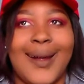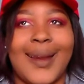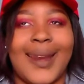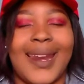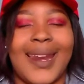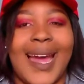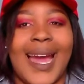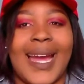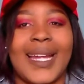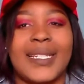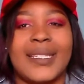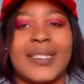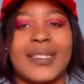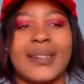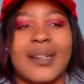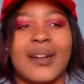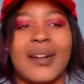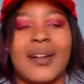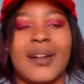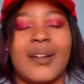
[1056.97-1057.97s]

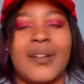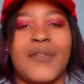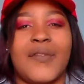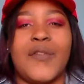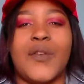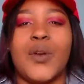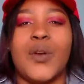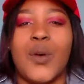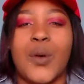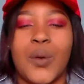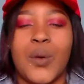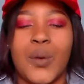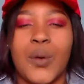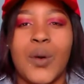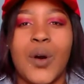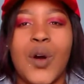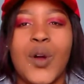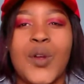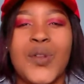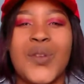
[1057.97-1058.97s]
light
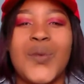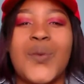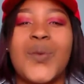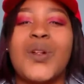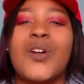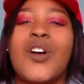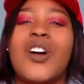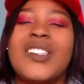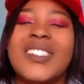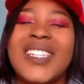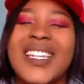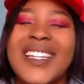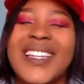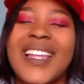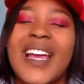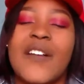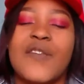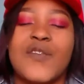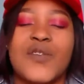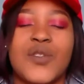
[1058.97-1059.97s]
flow, you will
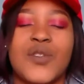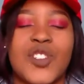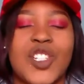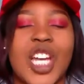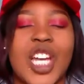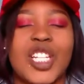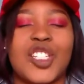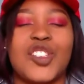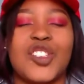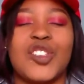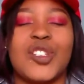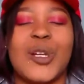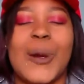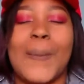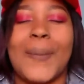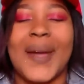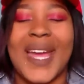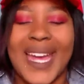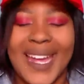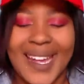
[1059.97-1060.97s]
constantly have to change your
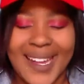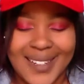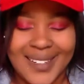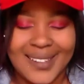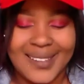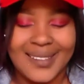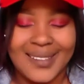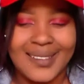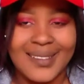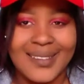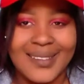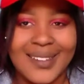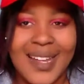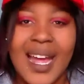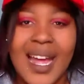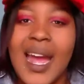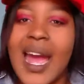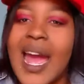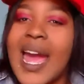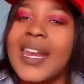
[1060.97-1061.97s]
pad.
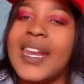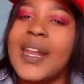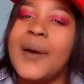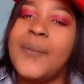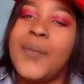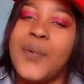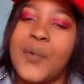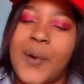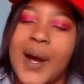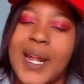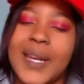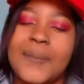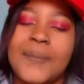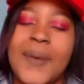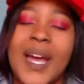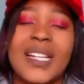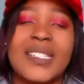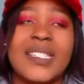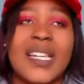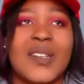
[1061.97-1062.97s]
And number 1,
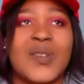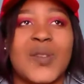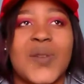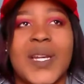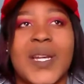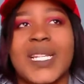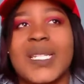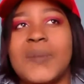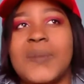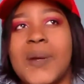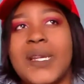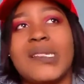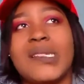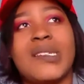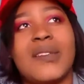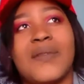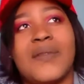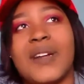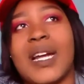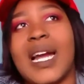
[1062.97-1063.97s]
pads are so
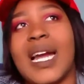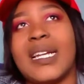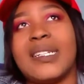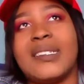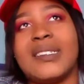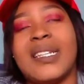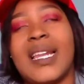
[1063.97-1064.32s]
expensive, guys.